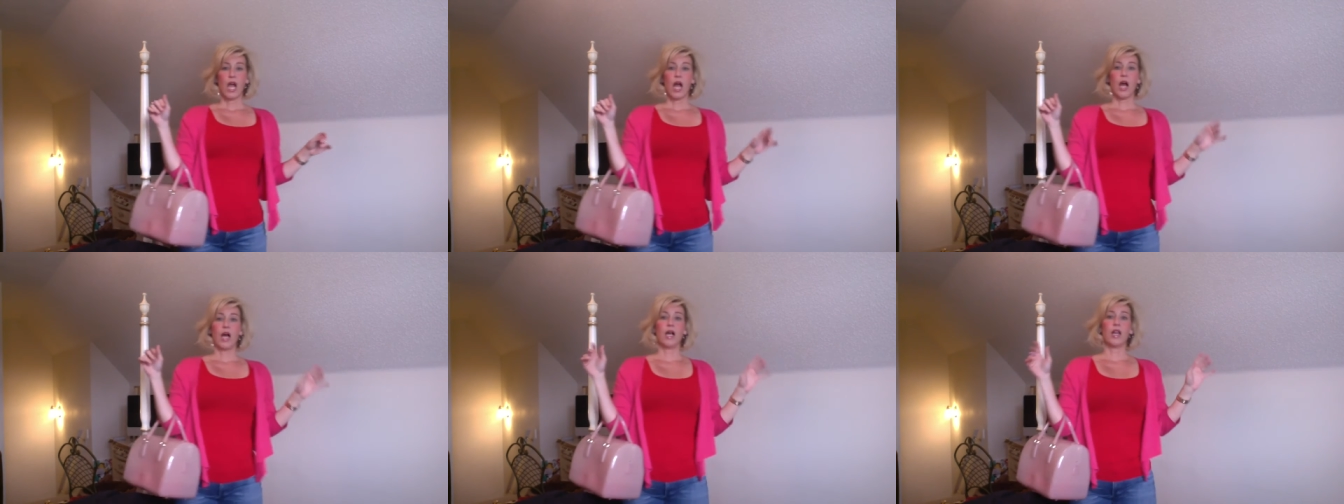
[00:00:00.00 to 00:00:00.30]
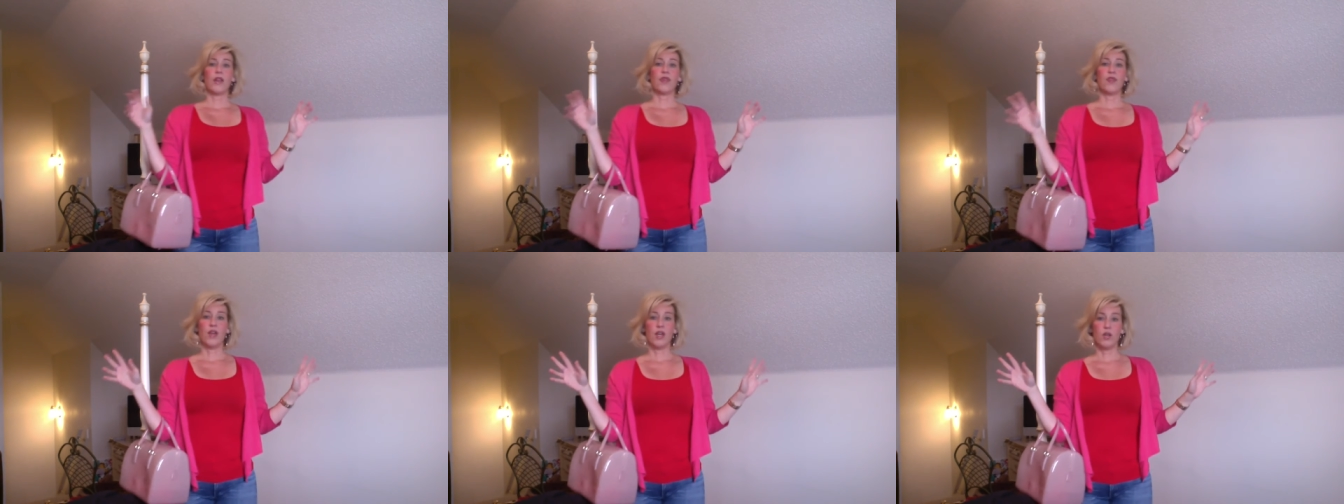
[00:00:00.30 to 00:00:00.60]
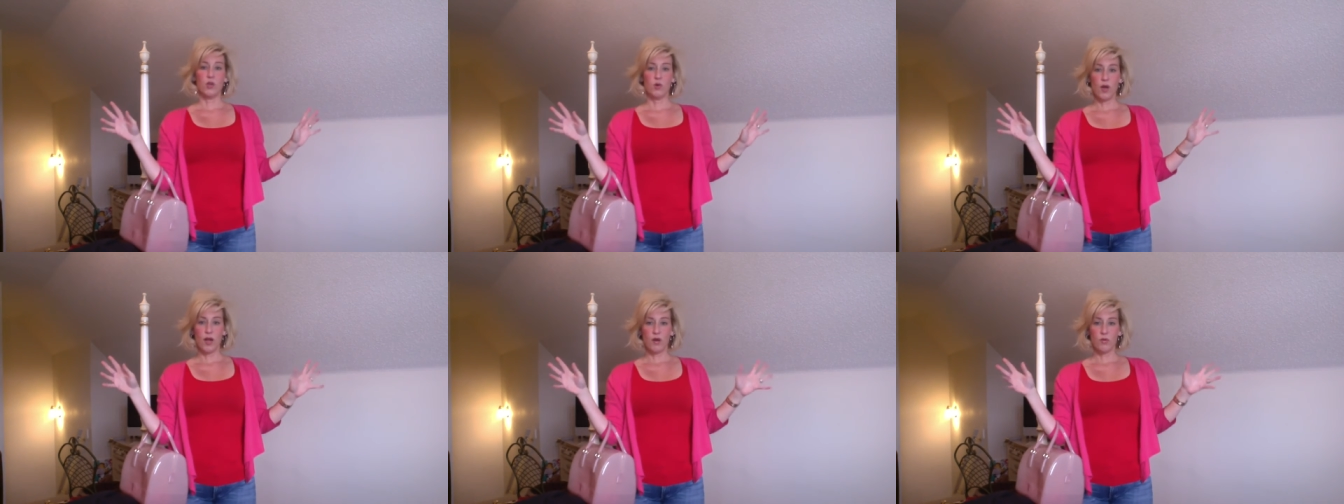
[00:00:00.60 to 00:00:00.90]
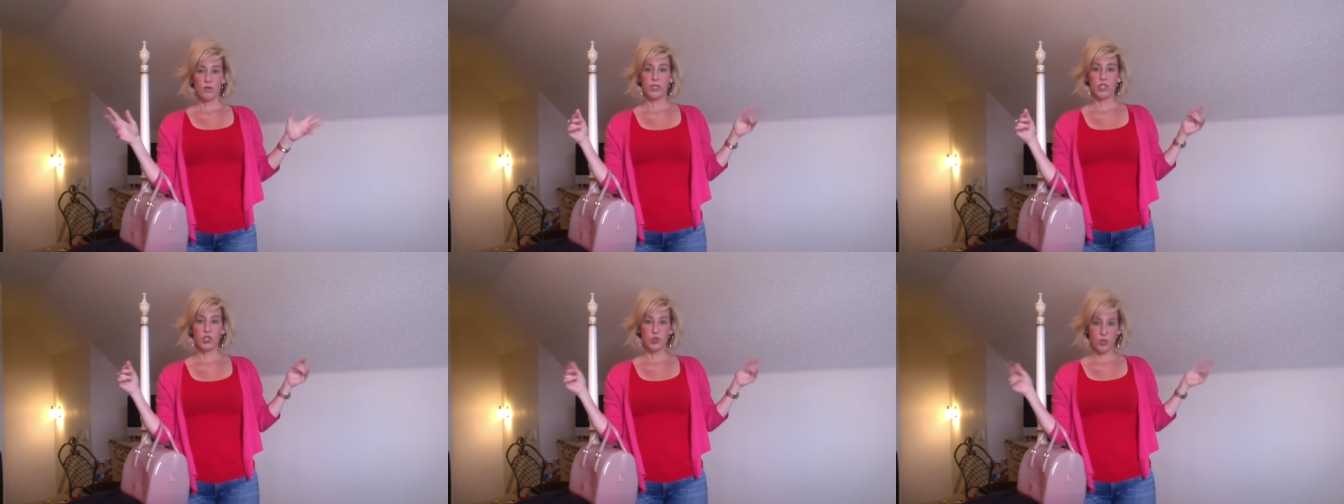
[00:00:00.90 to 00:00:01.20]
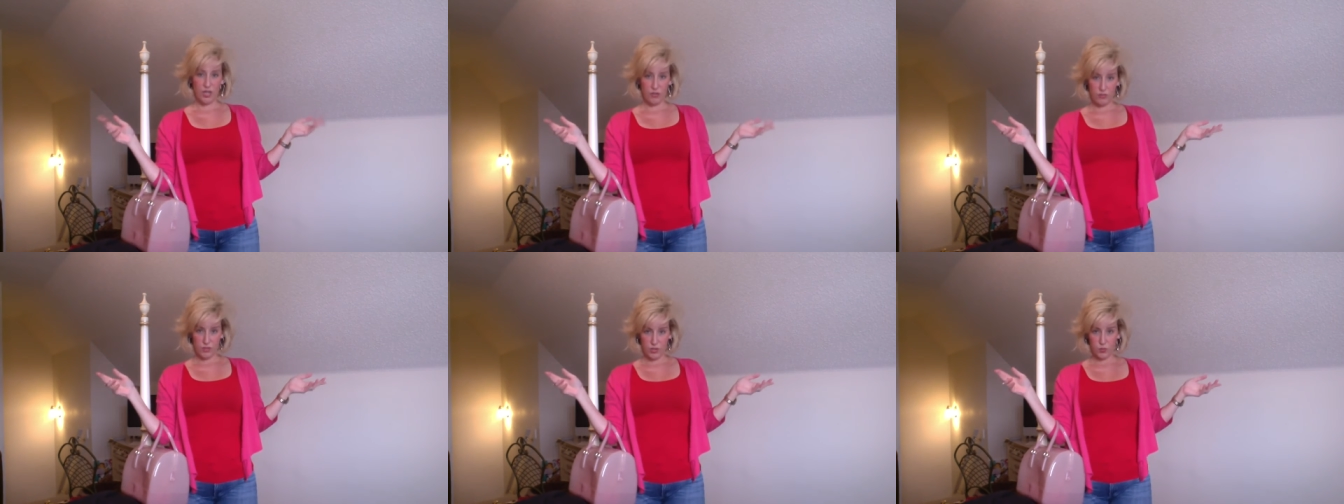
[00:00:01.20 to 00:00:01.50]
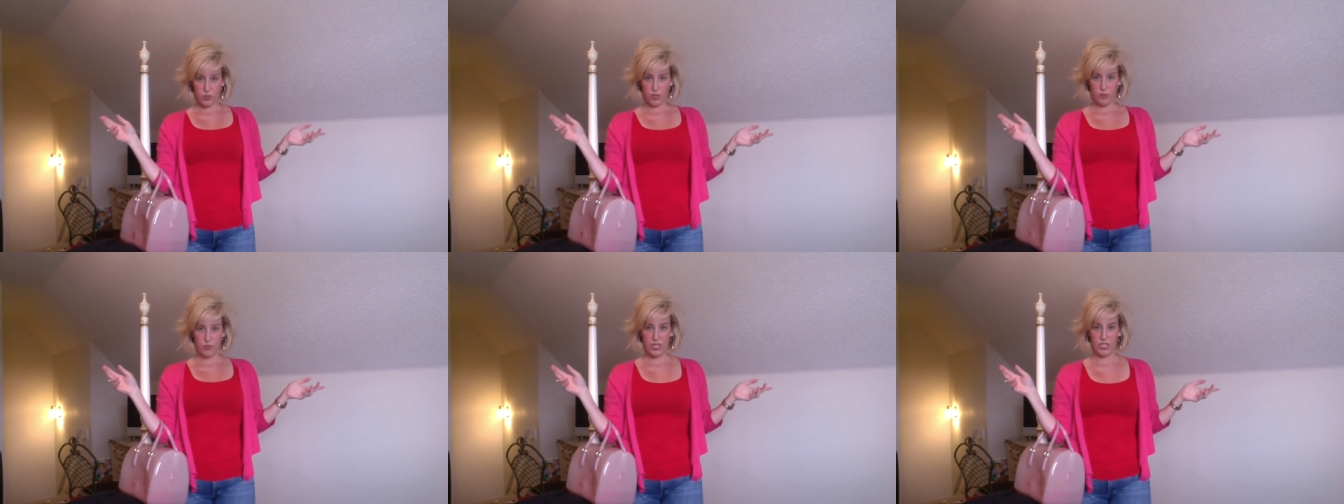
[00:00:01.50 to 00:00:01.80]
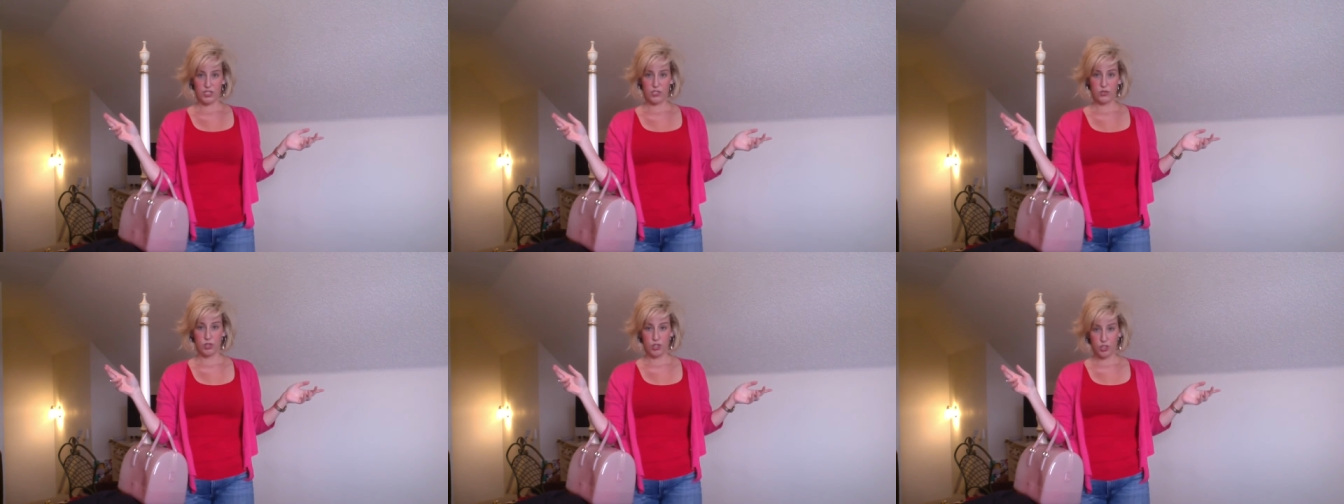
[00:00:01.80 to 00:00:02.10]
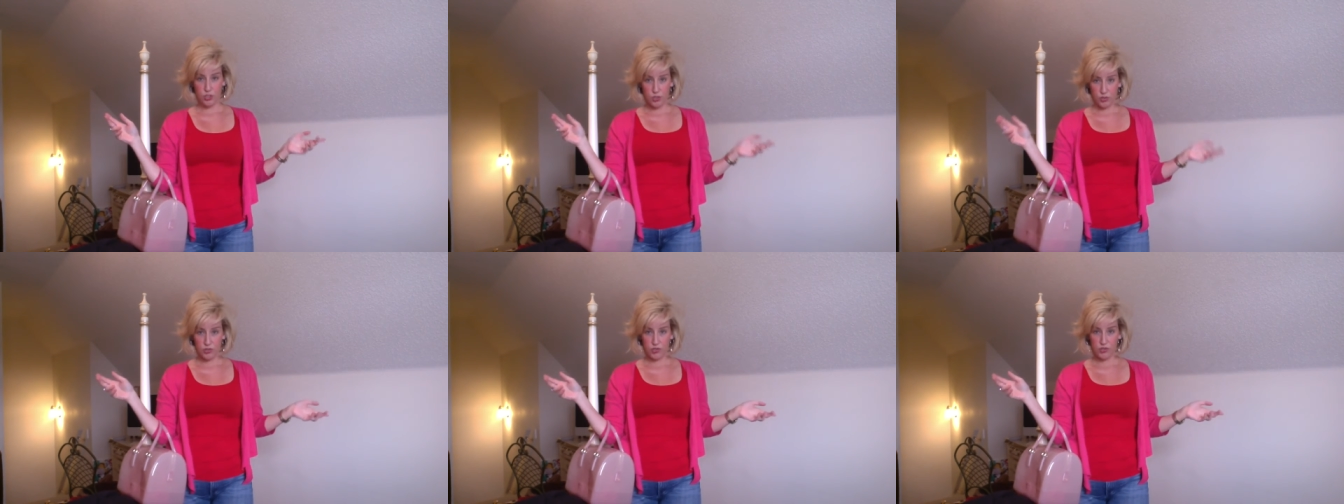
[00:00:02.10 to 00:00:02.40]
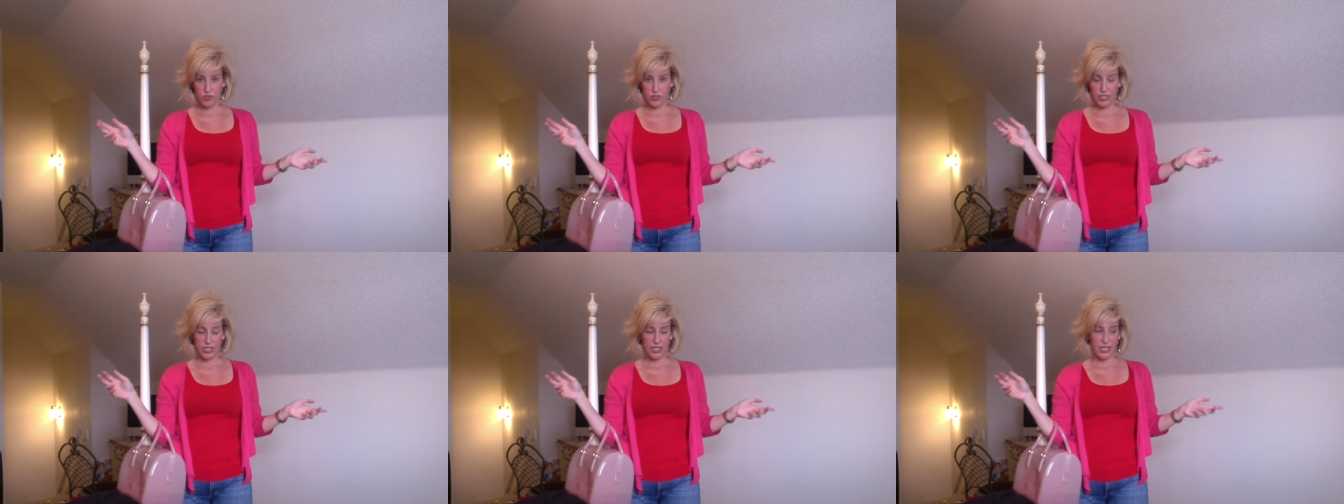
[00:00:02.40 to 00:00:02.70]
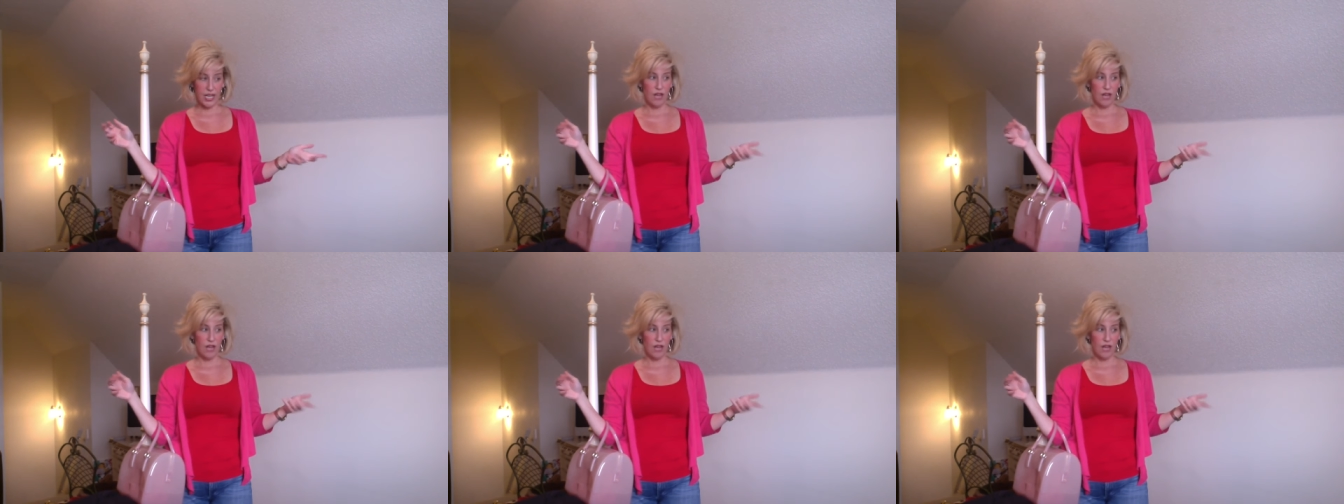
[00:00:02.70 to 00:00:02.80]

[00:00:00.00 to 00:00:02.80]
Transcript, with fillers: although I will be traveling with my two children,